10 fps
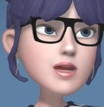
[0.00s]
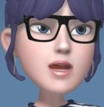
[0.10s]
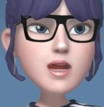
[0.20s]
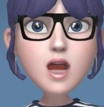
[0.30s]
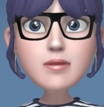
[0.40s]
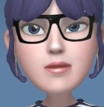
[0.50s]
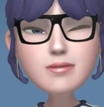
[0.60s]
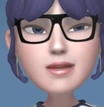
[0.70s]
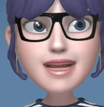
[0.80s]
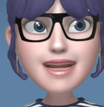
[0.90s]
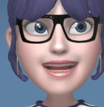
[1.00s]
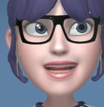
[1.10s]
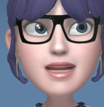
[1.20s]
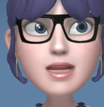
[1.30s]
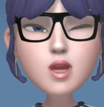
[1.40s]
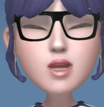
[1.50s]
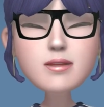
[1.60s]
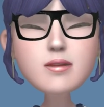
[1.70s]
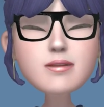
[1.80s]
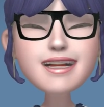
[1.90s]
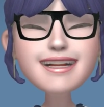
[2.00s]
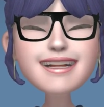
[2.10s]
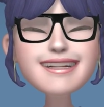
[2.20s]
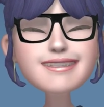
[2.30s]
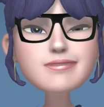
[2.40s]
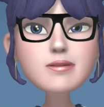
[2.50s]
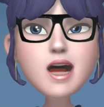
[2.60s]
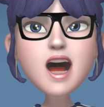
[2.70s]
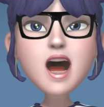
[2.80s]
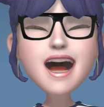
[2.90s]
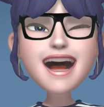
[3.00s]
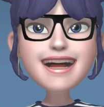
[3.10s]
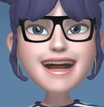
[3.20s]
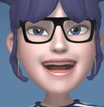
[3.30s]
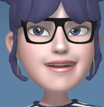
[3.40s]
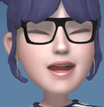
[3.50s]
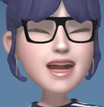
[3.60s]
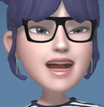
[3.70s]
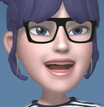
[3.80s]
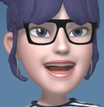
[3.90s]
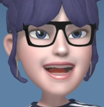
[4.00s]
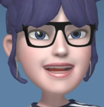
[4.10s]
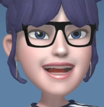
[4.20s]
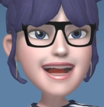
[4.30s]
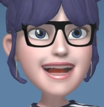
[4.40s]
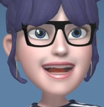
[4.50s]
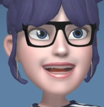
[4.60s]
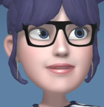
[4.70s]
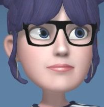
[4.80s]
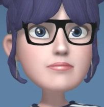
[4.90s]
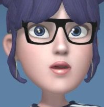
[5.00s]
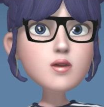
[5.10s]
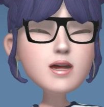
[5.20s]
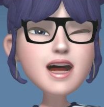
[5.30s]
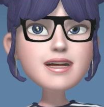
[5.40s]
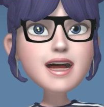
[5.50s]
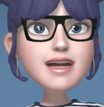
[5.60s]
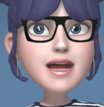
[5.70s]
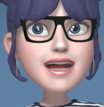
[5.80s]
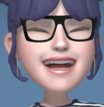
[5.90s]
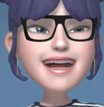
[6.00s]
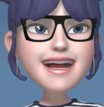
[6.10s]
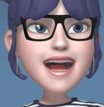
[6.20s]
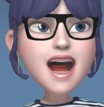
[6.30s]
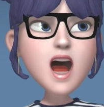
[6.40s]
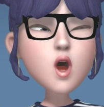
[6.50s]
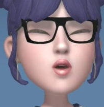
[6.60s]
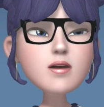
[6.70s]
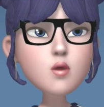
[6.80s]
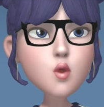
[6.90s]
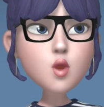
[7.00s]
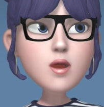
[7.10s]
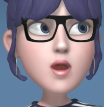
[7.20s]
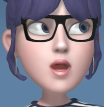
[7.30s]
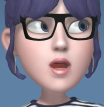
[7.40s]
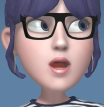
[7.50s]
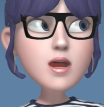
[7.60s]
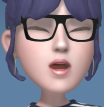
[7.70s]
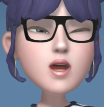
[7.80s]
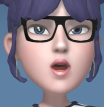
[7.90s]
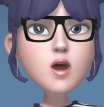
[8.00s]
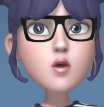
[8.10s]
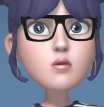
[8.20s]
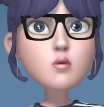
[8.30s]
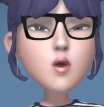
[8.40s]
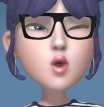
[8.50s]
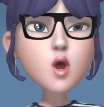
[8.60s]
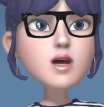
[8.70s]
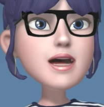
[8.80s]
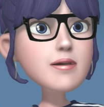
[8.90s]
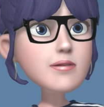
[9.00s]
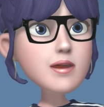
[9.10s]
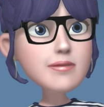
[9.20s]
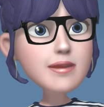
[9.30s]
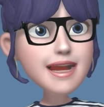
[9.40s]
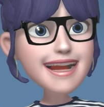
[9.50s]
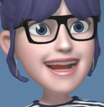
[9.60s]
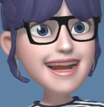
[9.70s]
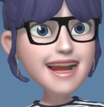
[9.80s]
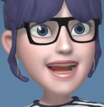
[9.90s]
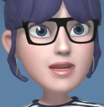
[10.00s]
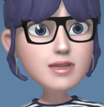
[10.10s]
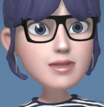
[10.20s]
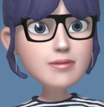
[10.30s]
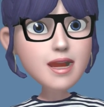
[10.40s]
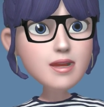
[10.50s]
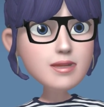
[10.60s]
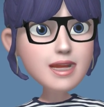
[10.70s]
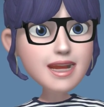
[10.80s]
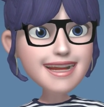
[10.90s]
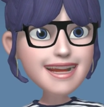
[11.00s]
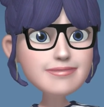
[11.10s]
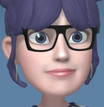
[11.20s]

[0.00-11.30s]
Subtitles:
cut my medicine, a dose of my medicine, it takes about a good 7 days, 5 to 7 days, for the withdrawal symptoms to kick in, for me to feel it